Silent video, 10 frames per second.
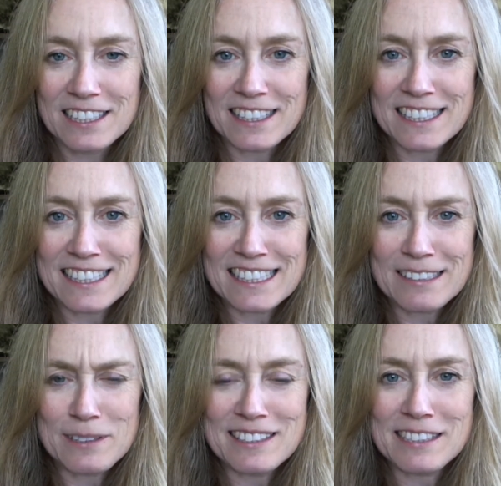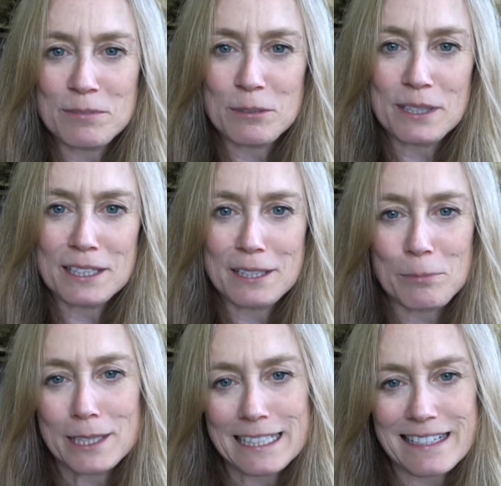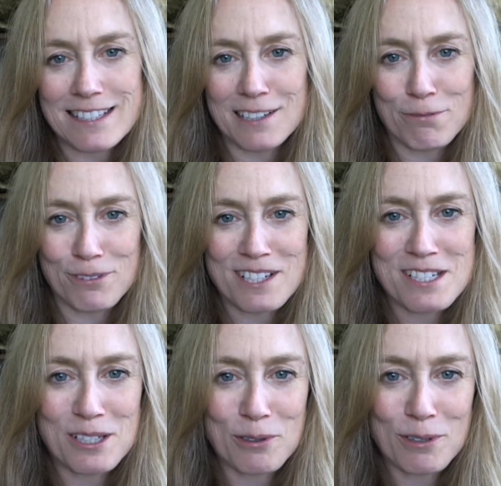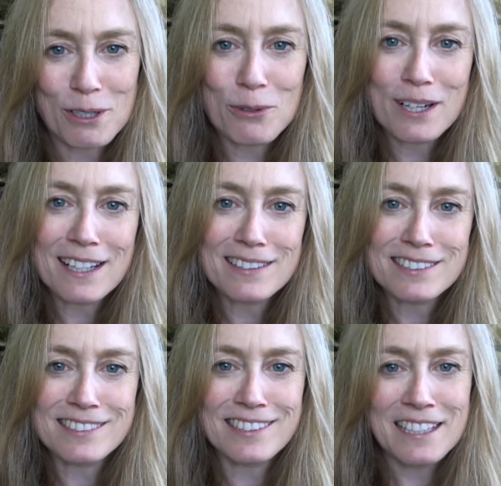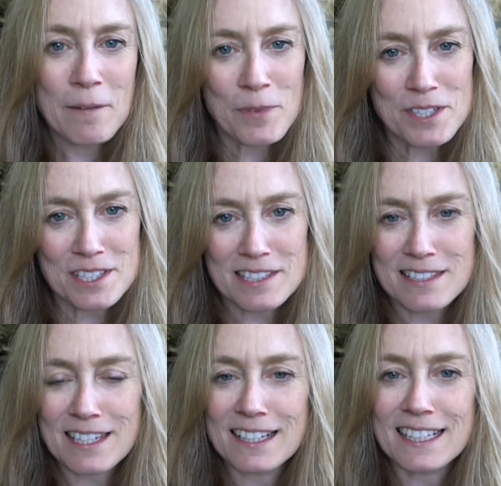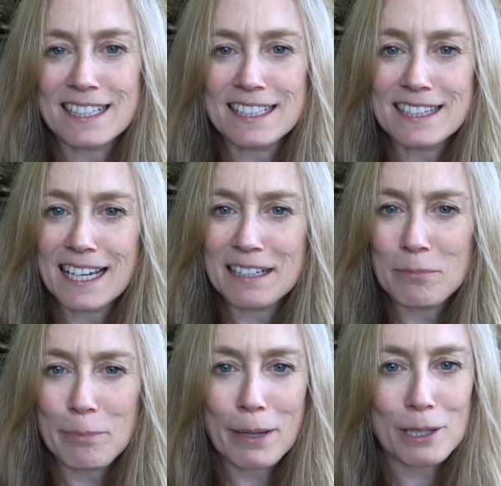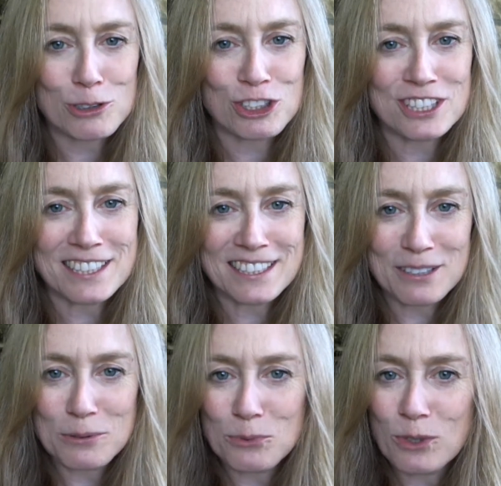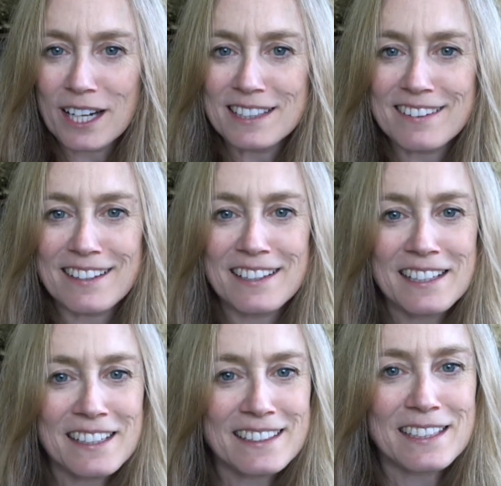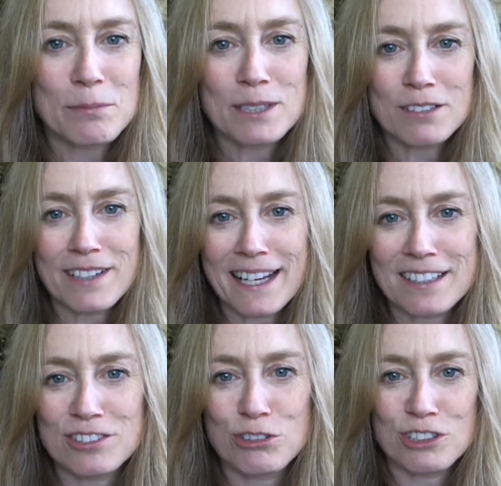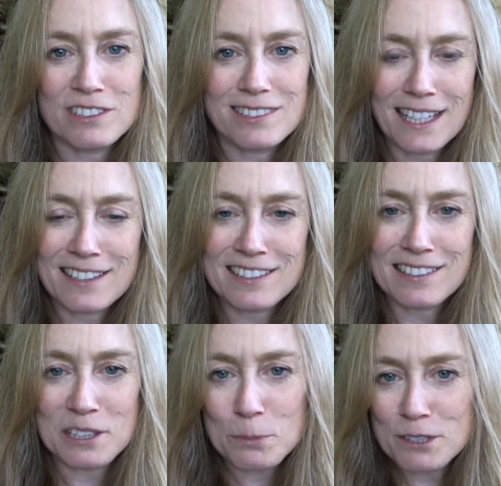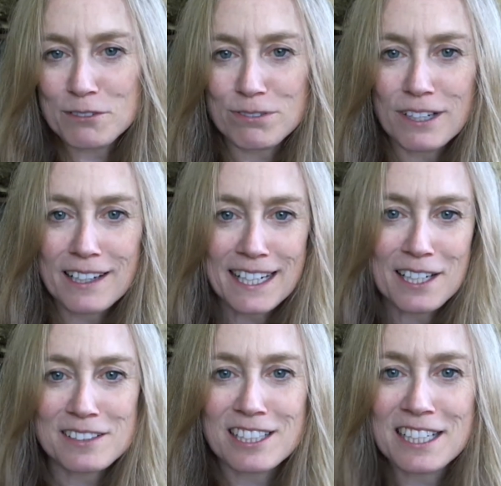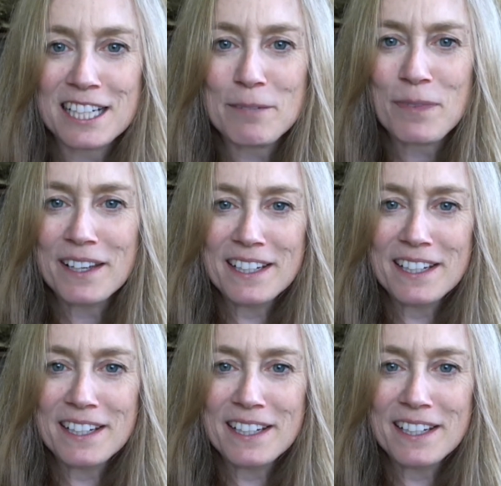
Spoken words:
where they seem to be a little bit indifferent to your request. It just not got that impulsion that you want, the little bit of extra zest, a little bit of airtime,